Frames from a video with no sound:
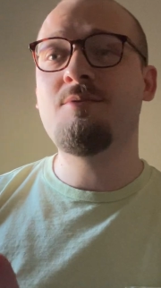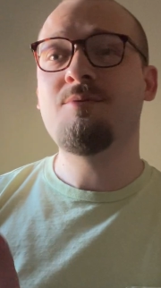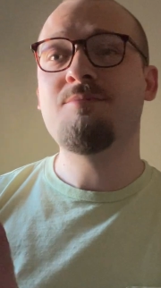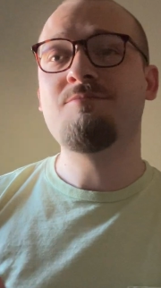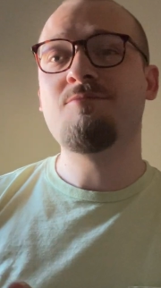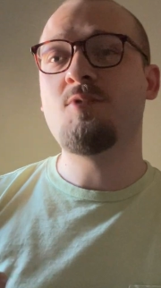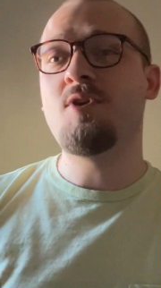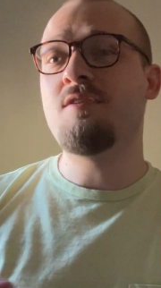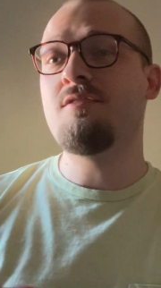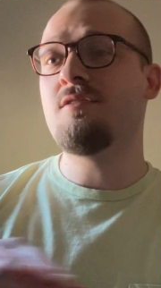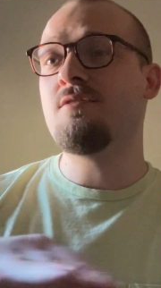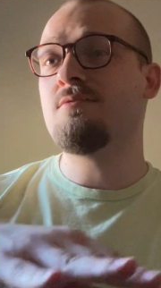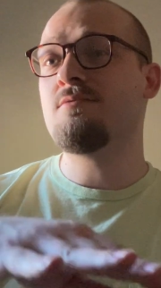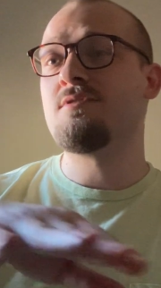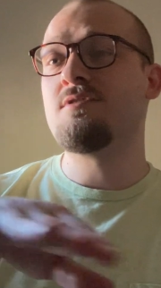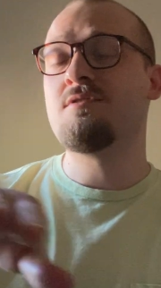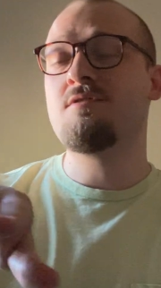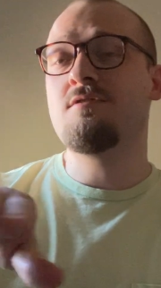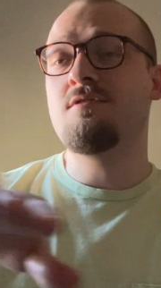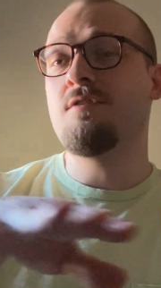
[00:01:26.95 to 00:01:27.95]
one of
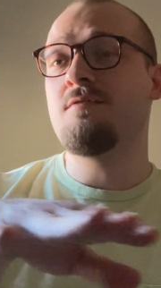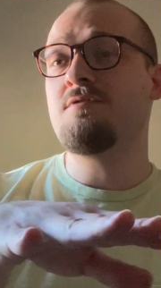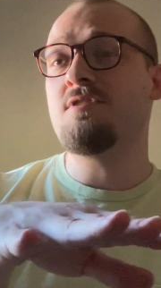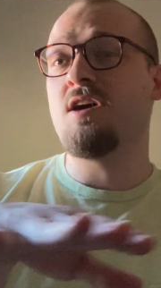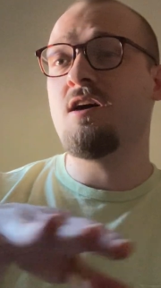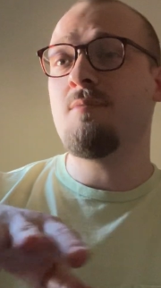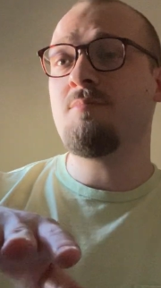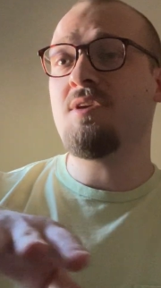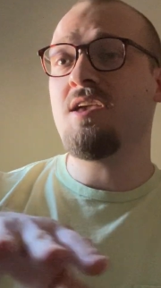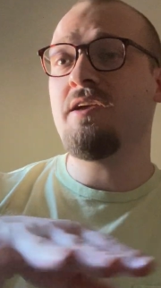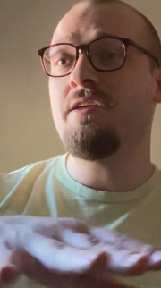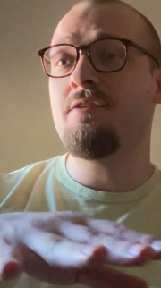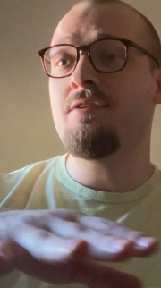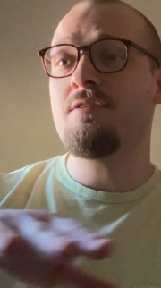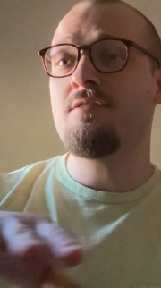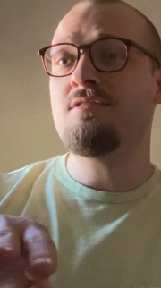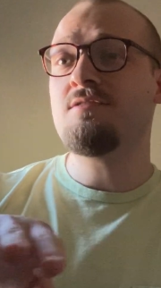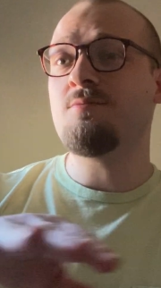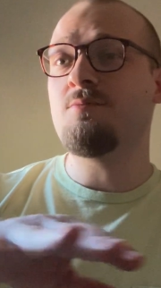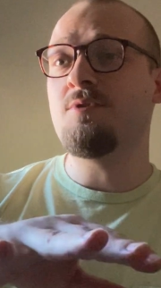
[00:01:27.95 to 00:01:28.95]
those stovetop
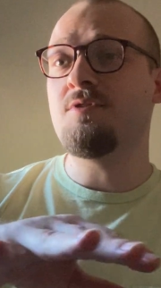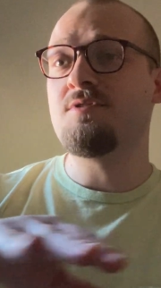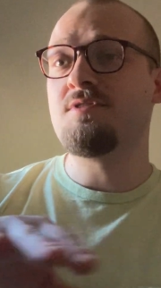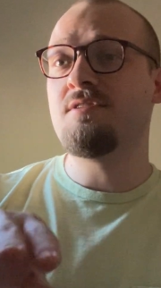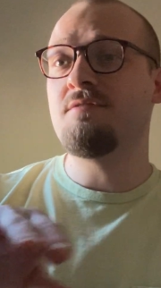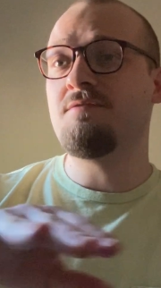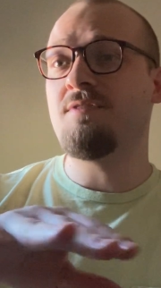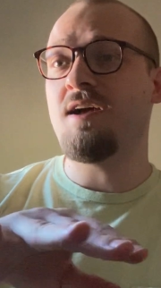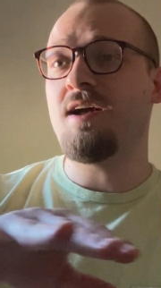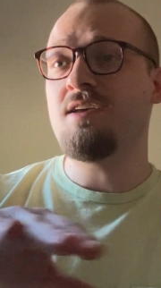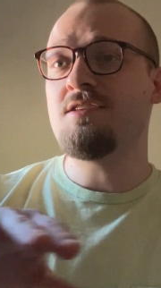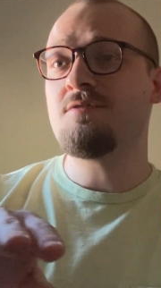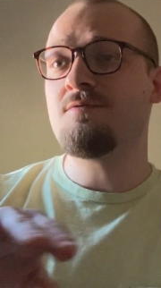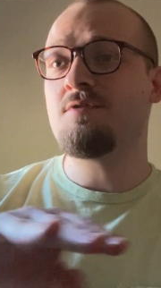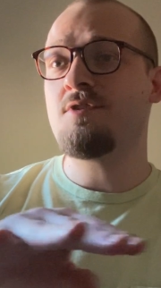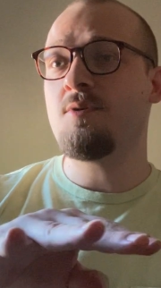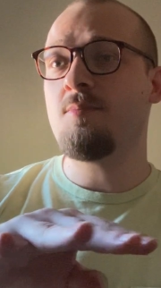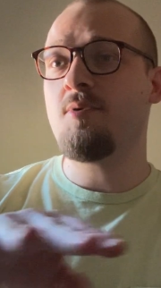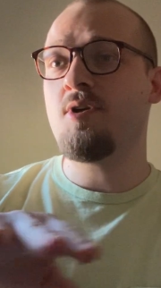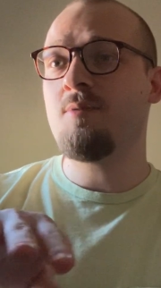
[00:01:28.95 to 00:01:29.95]
heaters will suffice for
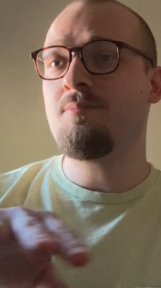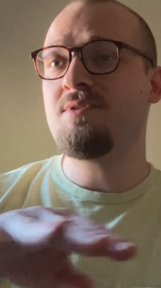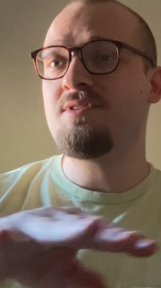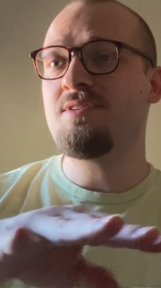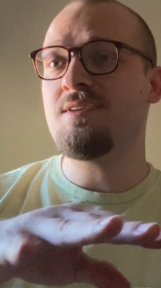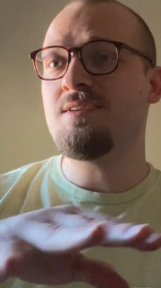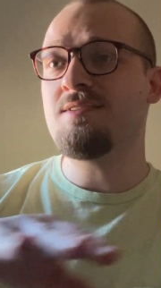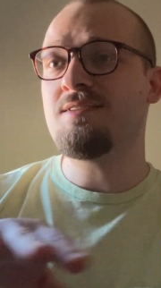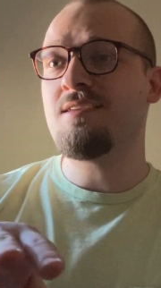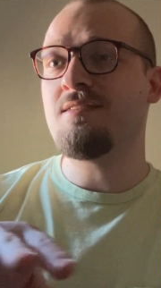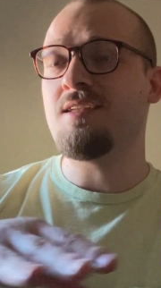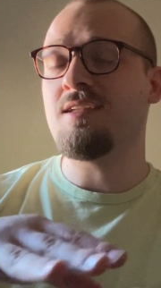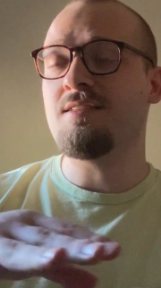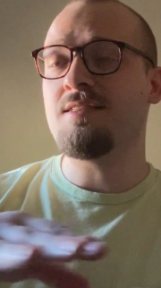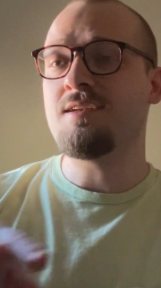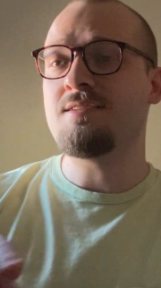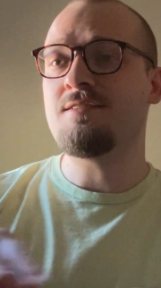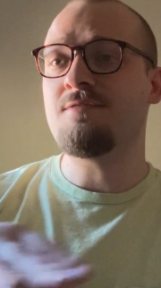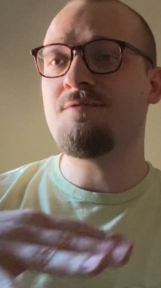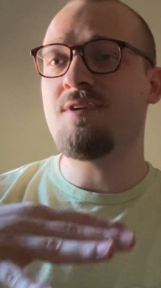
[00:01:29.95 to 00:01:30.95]
your purposes. I think
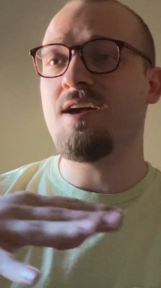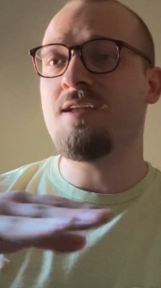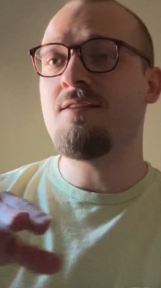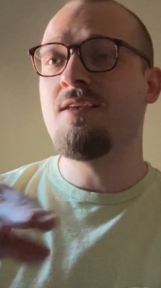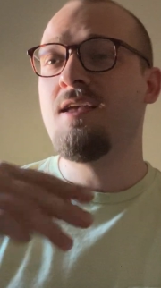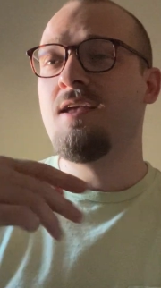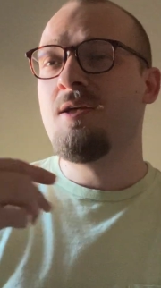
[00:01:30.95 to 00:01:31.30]
that's fine.